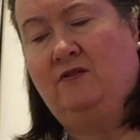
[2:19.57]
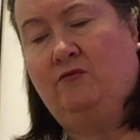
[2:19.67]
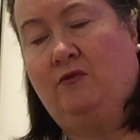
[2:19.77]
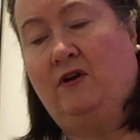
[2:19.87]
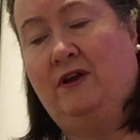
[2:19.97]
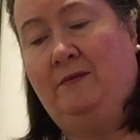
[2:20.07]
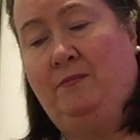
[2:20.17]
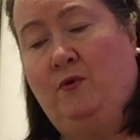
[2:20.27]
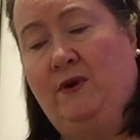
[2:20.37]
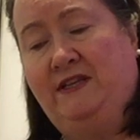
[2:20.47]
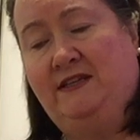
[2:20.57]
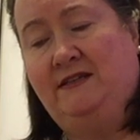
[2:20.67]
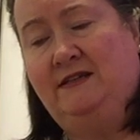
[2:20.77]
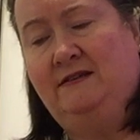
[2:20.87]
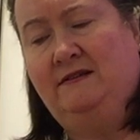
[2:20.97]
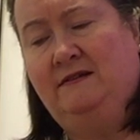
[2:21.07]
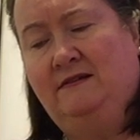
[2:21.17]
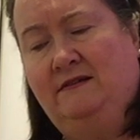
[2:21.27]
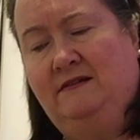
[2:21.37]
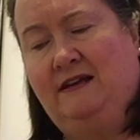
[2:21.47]
Ron pointed.
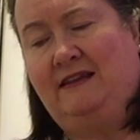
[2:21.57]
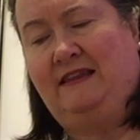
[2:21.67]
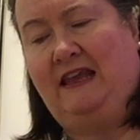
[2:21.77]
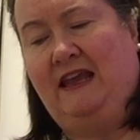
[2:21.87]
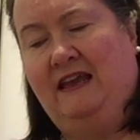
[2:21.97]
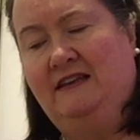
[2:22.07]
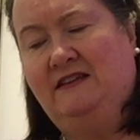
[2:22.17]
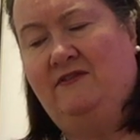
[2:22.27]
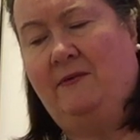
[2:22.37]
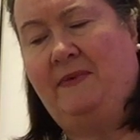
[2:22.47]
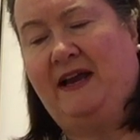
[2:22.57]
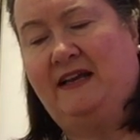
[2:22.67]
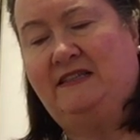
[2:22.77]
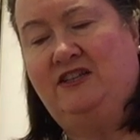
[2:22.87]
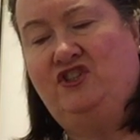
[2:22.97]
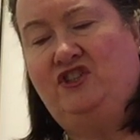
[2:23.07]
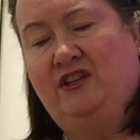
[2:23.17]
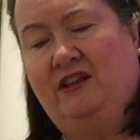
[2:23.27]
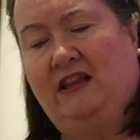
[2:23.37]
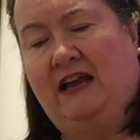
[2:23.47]
At the end of a passage to
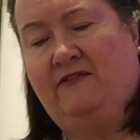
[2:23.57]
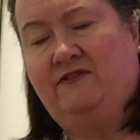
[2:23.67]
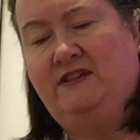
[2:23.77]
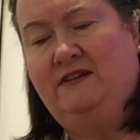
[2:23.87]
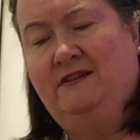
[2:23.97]
the left,